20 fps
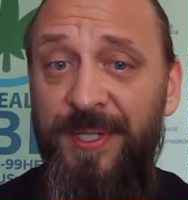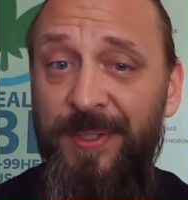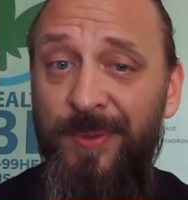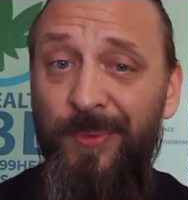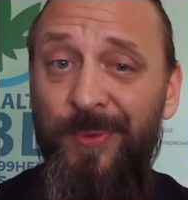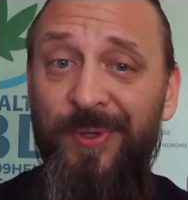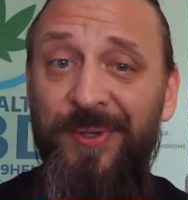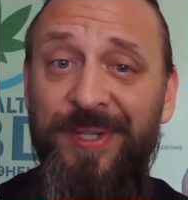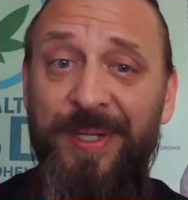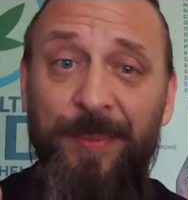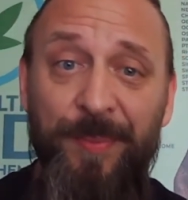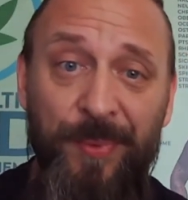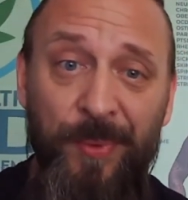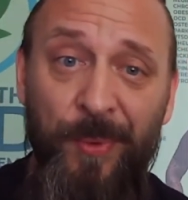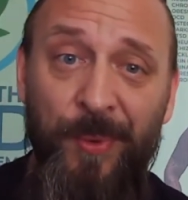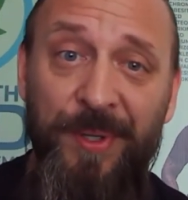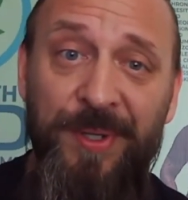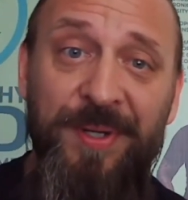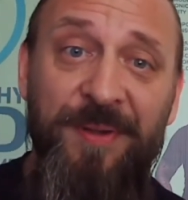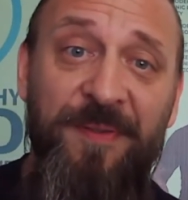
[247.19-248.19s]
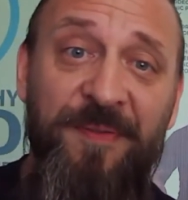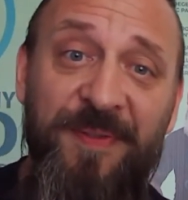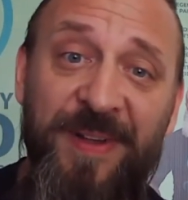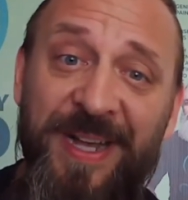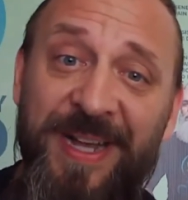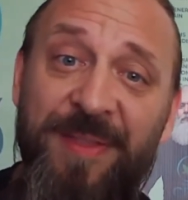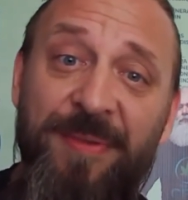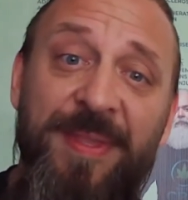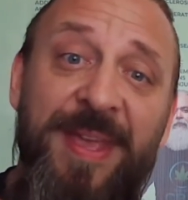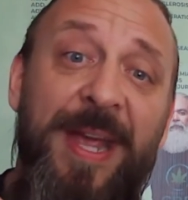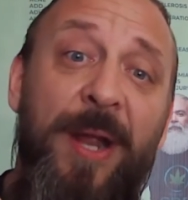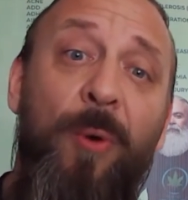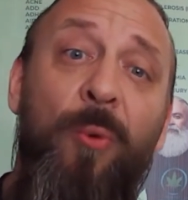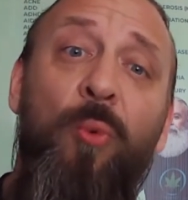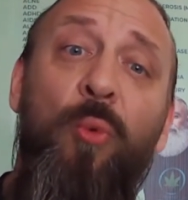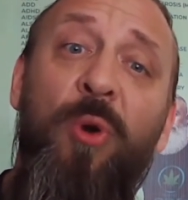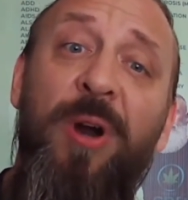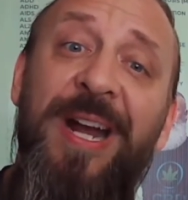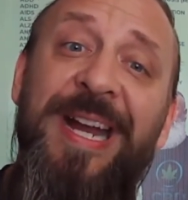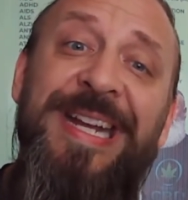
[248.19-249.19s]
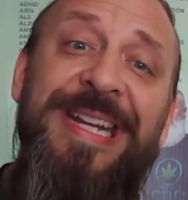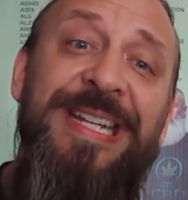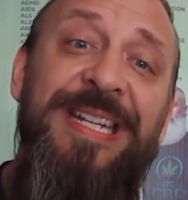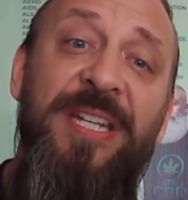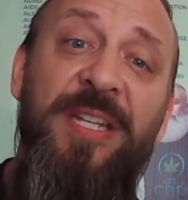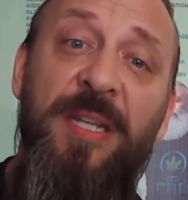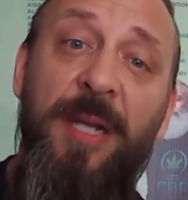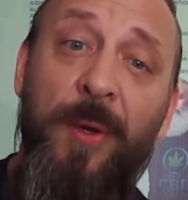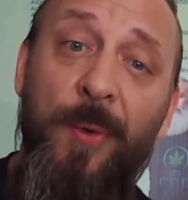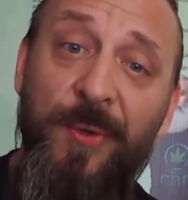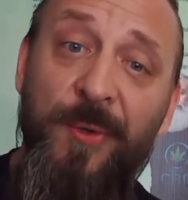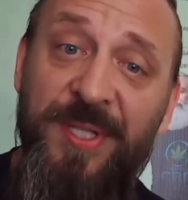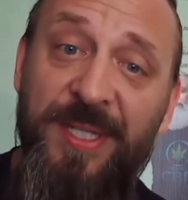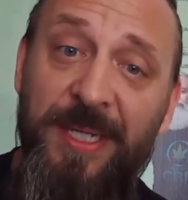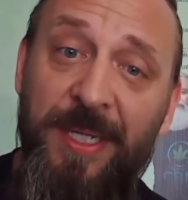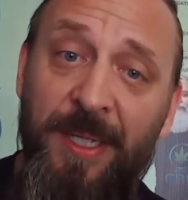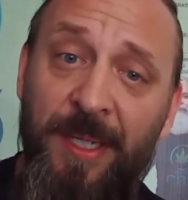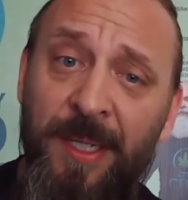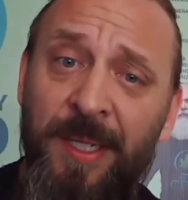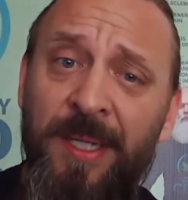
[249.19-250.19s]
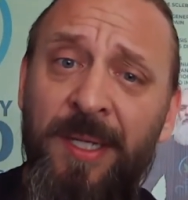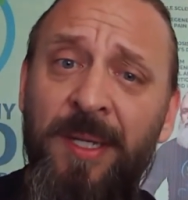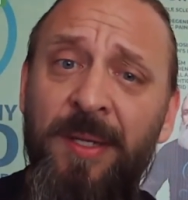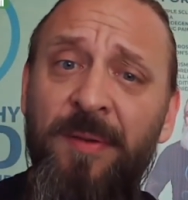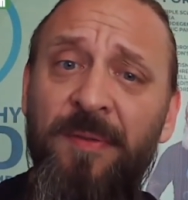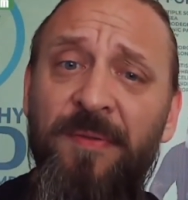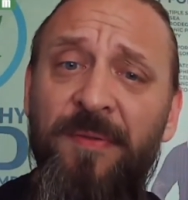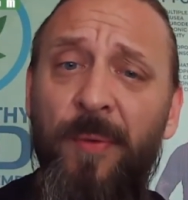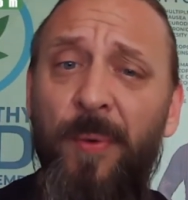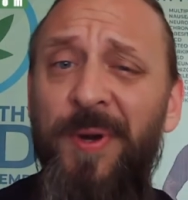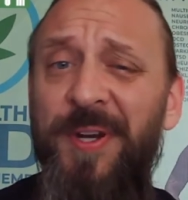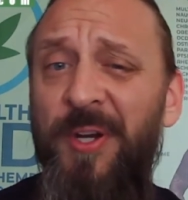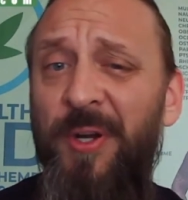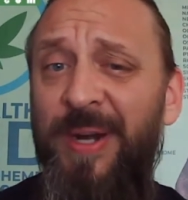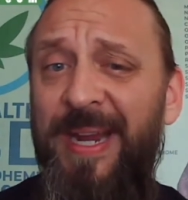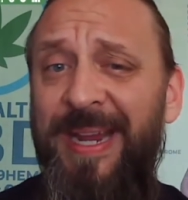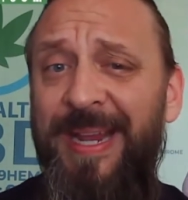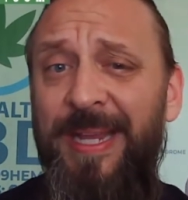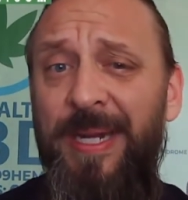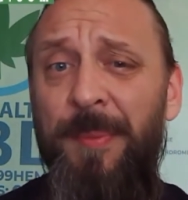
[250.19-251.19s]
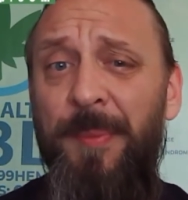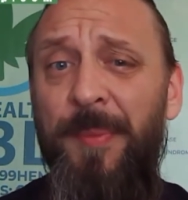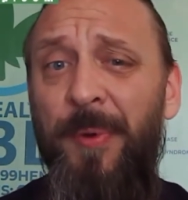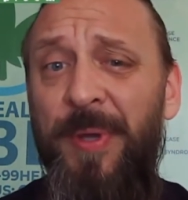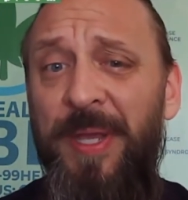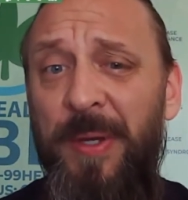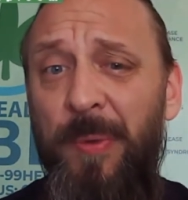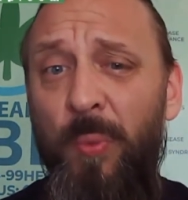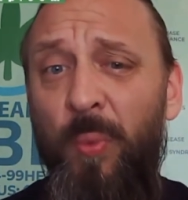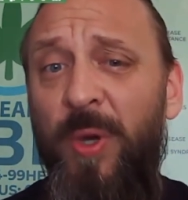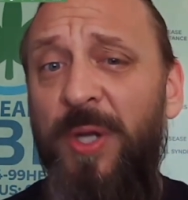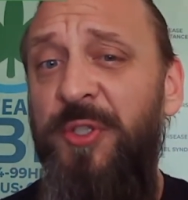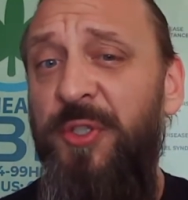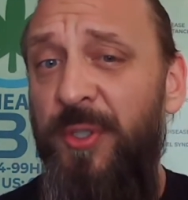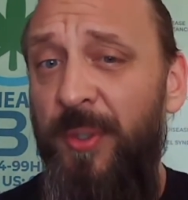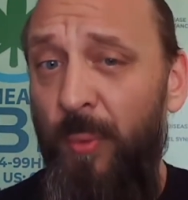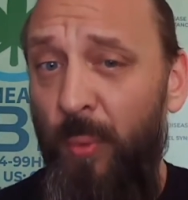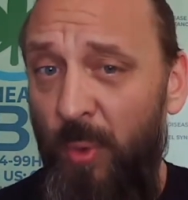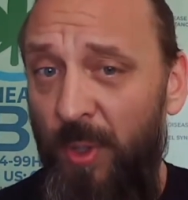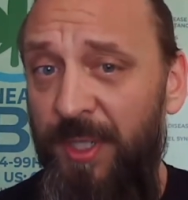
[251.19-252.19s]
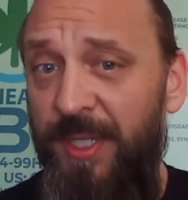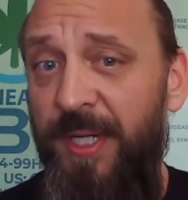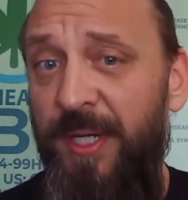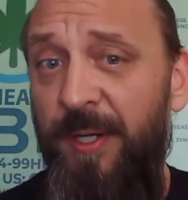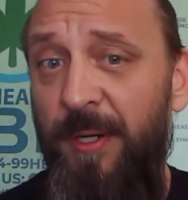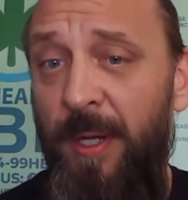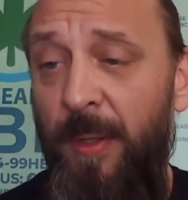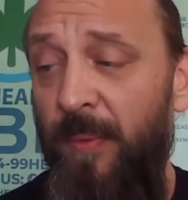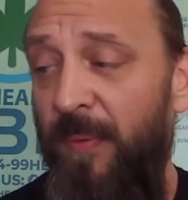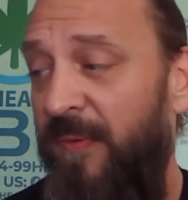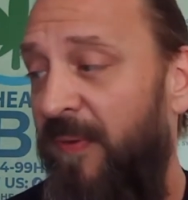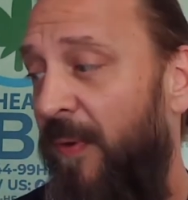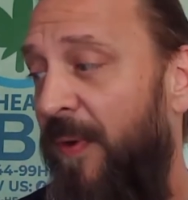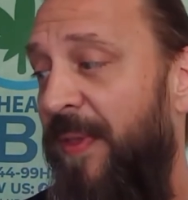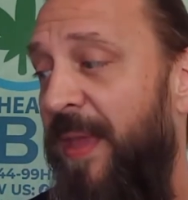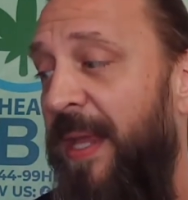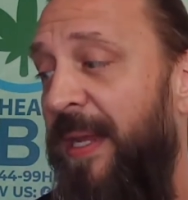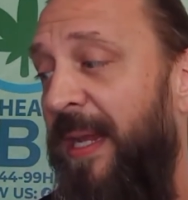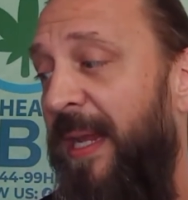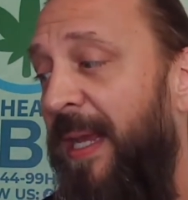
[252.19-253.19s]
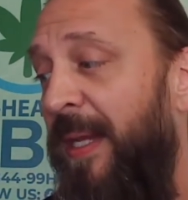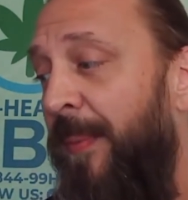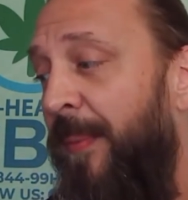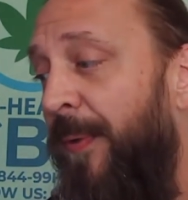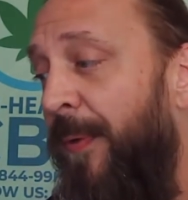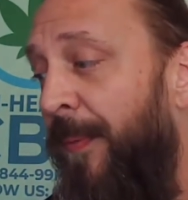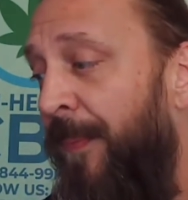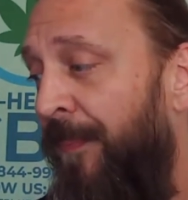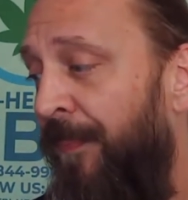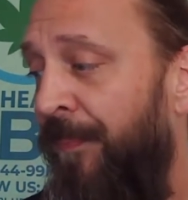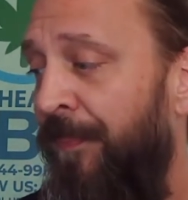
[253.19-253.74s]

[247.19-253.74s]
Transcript: It's really important to find that right dosing for your animal and what you're working on for that animal.